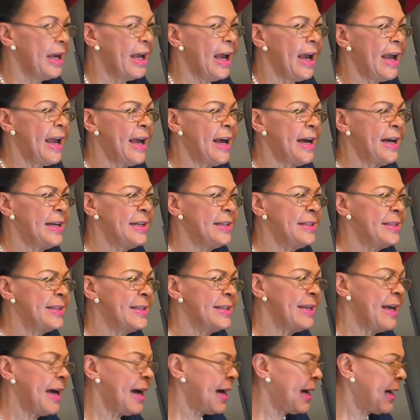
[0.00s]
And
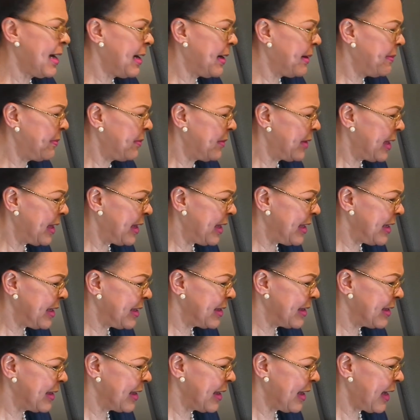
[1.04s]
um,
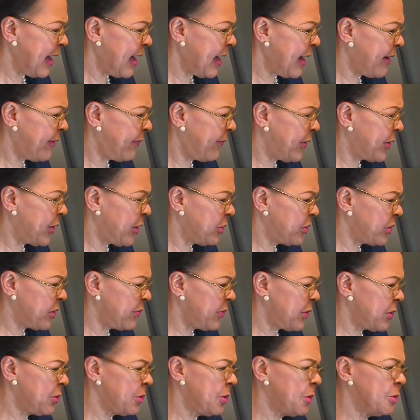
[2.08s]
uh, for those
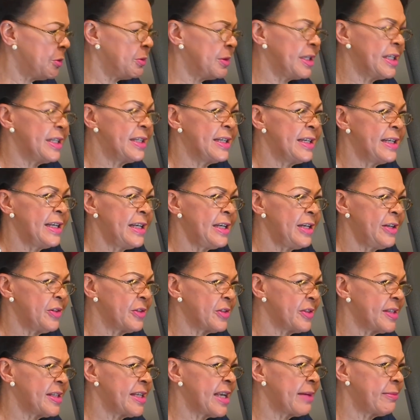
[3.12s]
of you who didn't
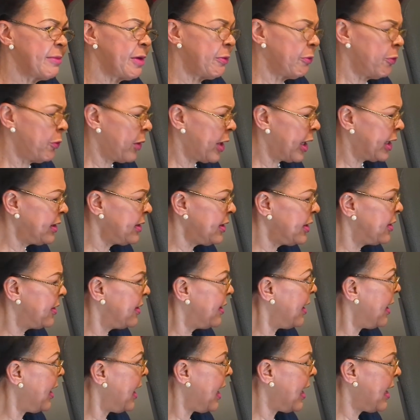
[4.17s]
hear segment
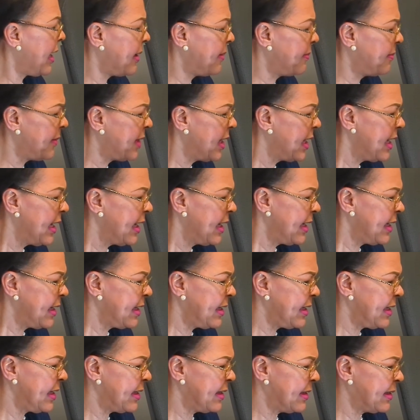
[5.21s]
one, um,
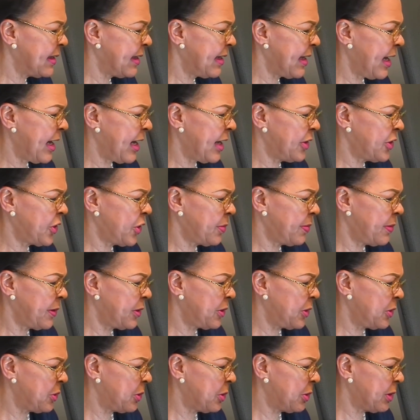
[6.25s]
he is an
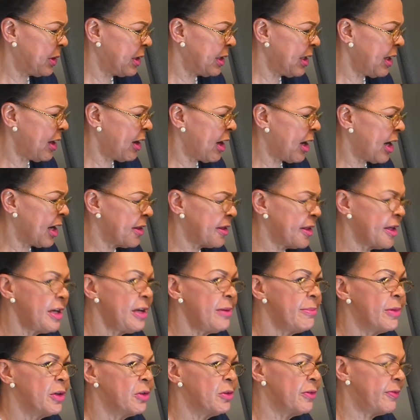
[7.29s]
entrepreneur, author,
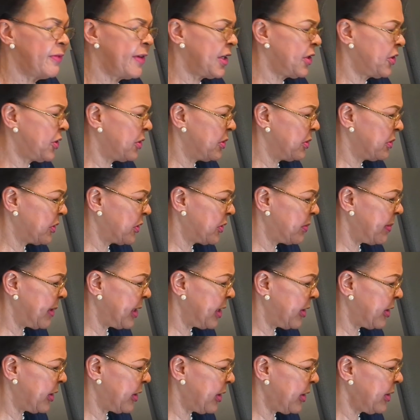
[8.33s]
and motivational
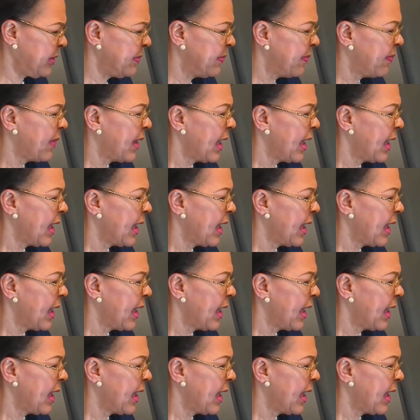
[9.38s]
speaker.